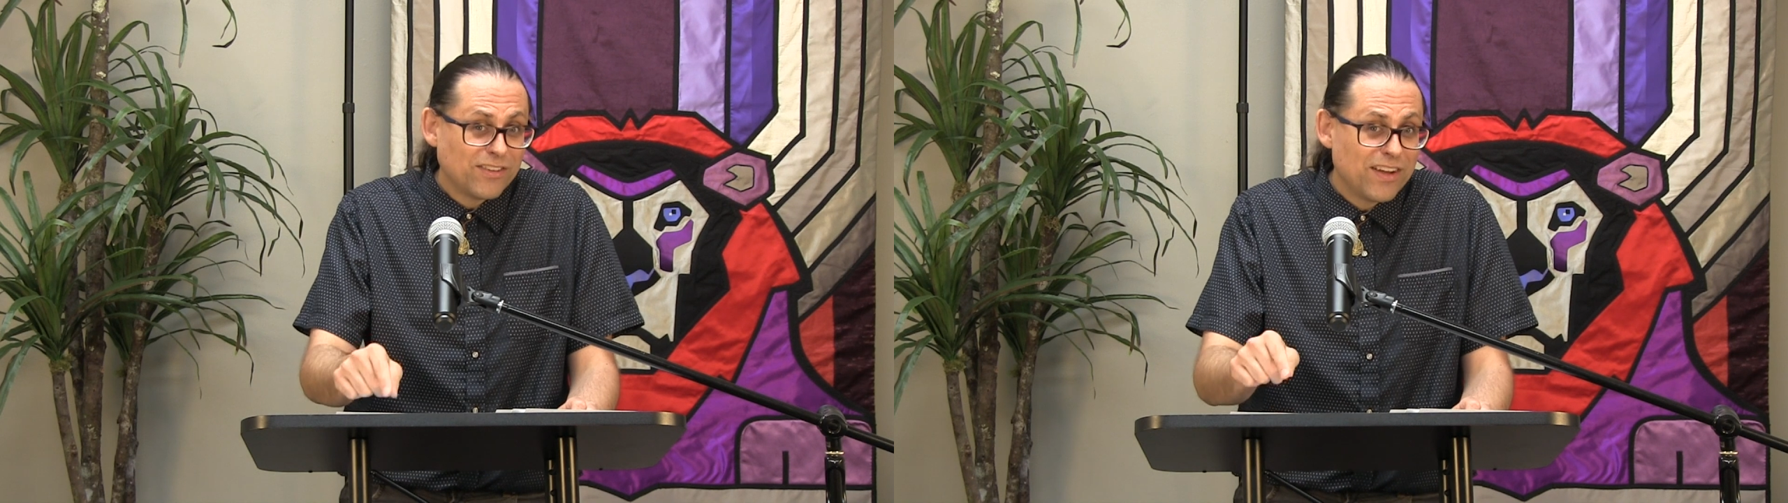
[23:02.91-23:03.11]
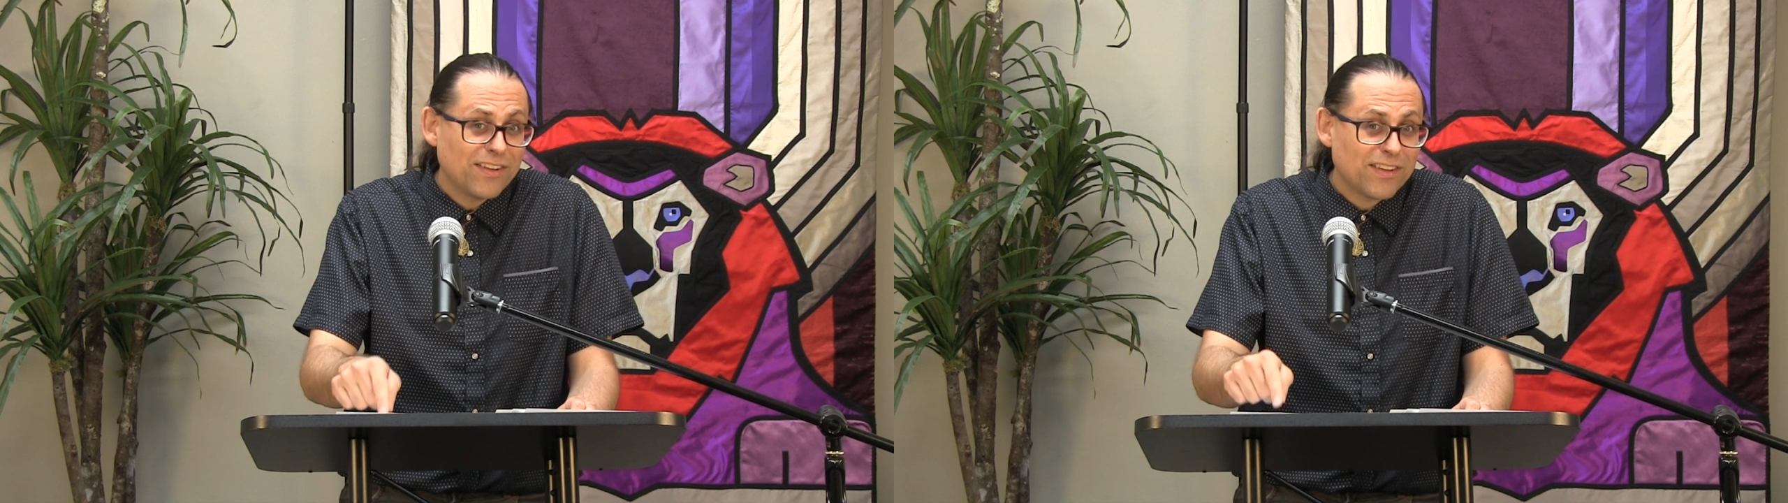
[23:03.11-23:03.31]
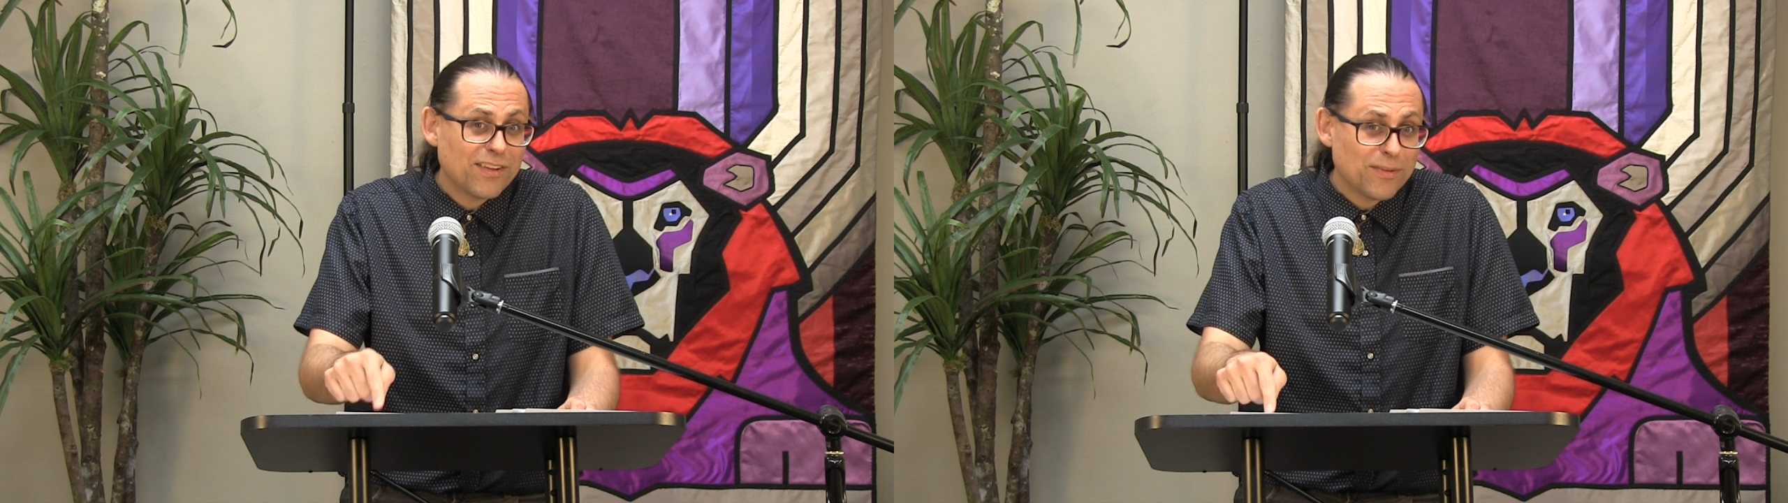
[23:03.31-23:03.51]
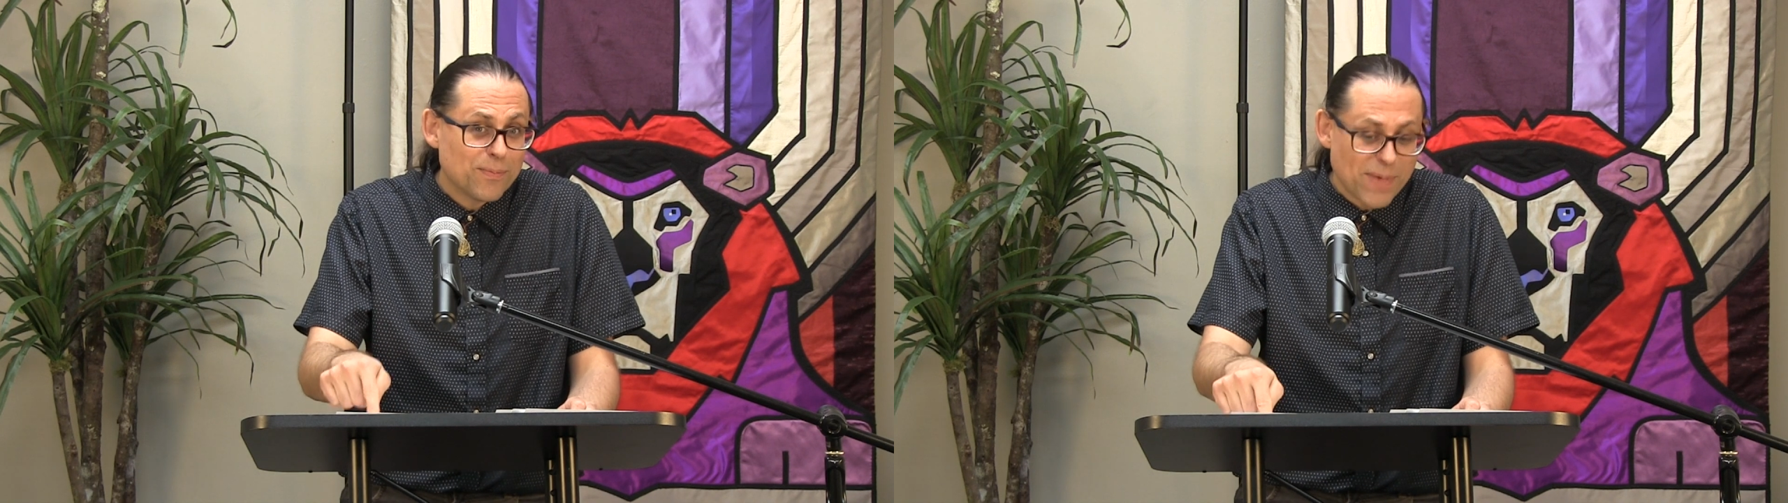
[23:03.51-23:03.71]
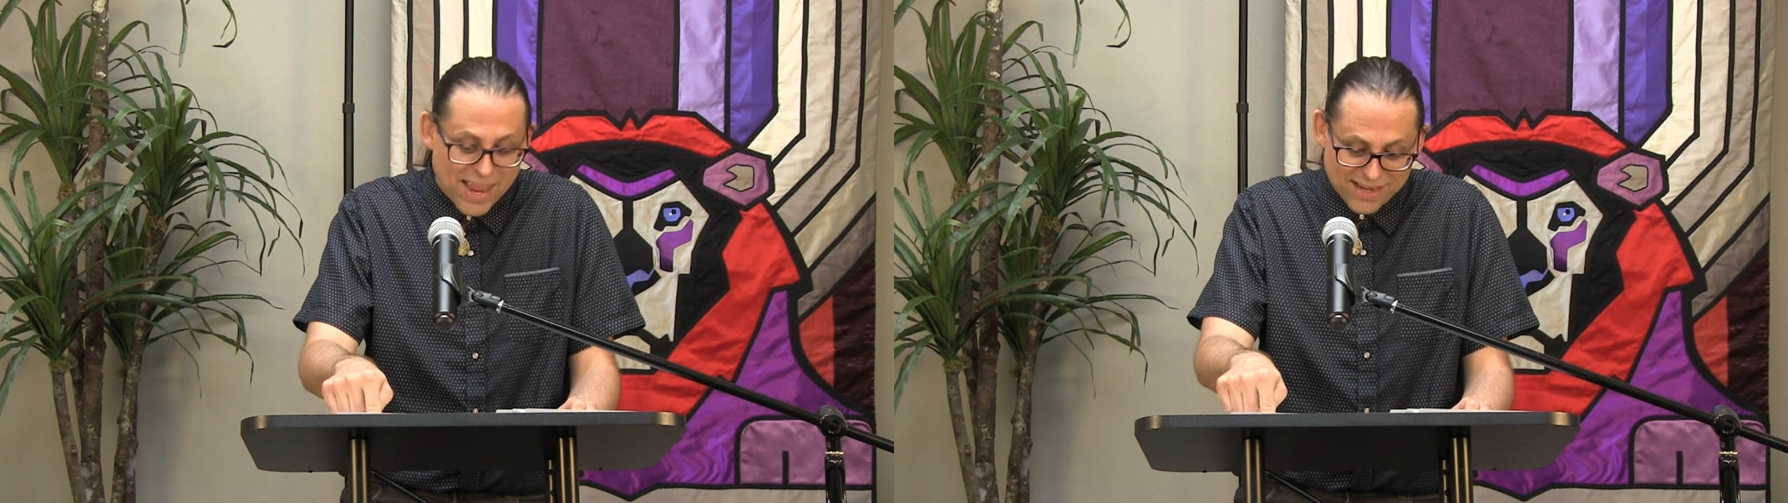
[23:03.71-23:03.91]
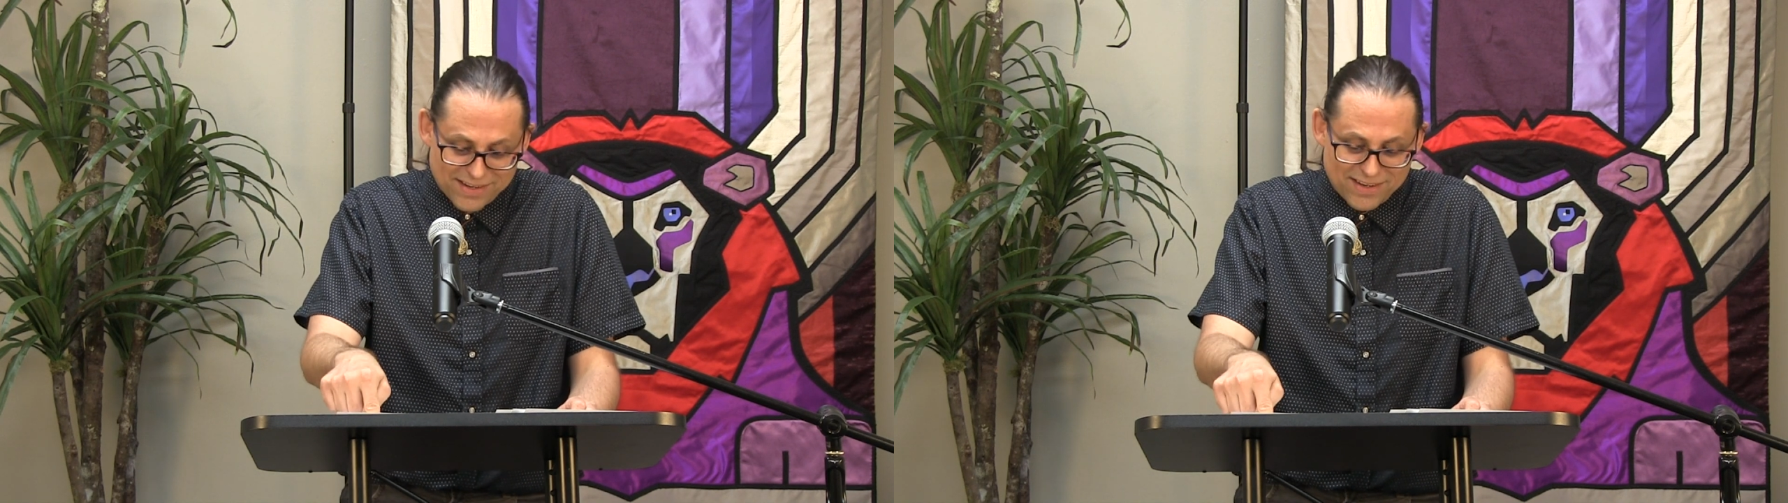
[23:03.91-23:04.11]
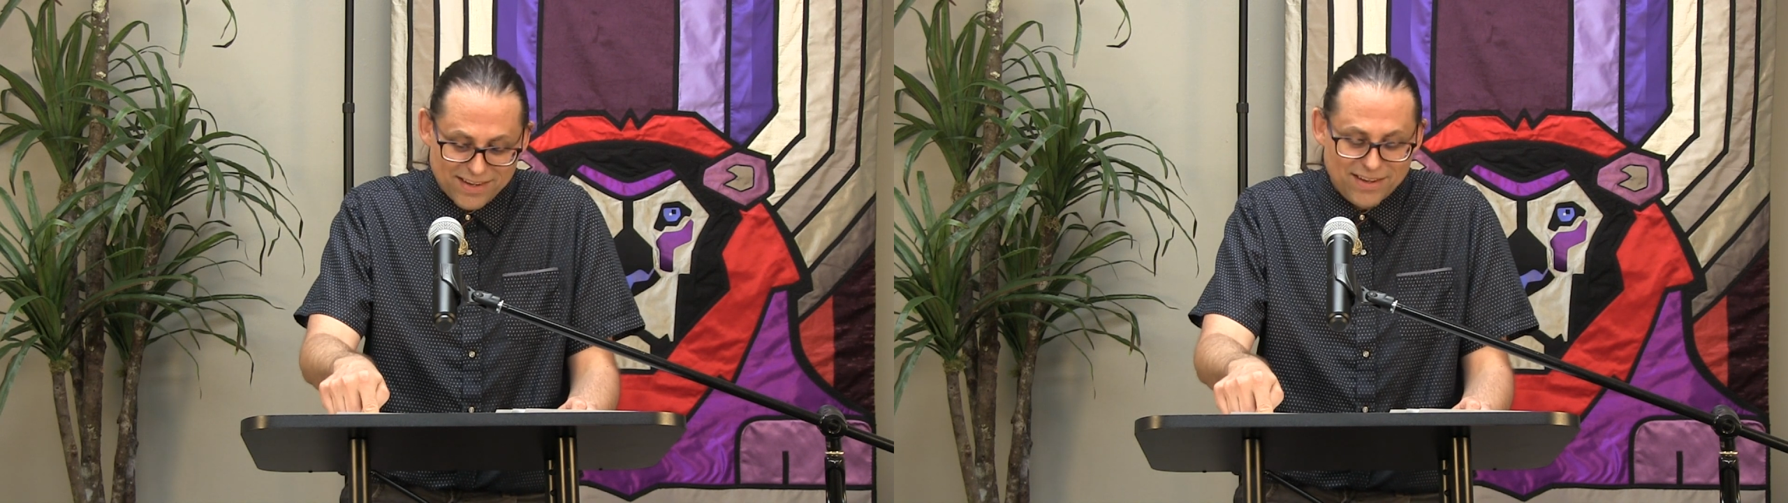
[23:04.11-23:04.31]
Jesus meant